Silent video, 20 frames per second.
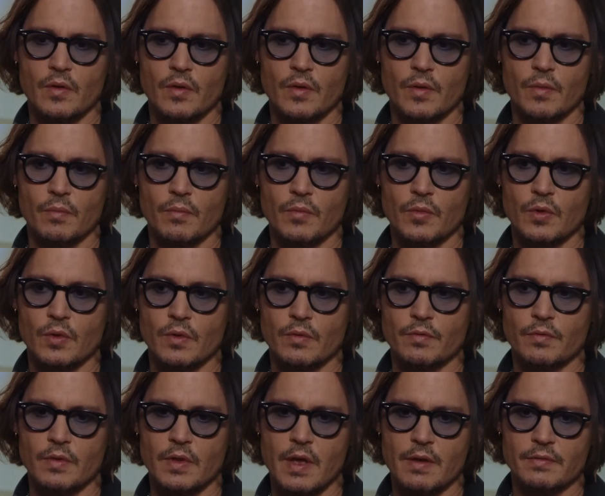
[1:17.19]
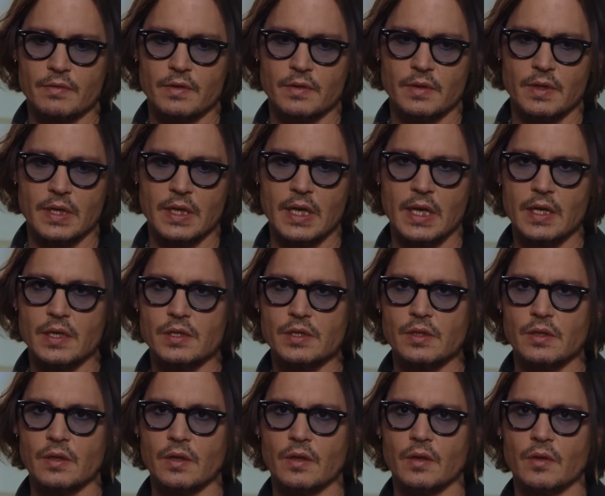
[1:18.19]
um, sort of left the
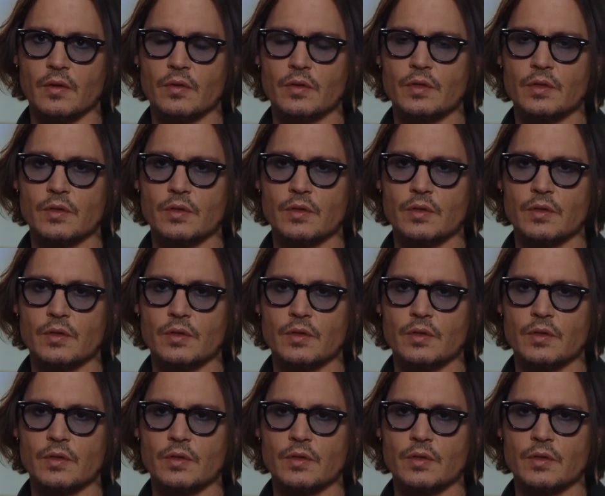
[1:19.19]
nation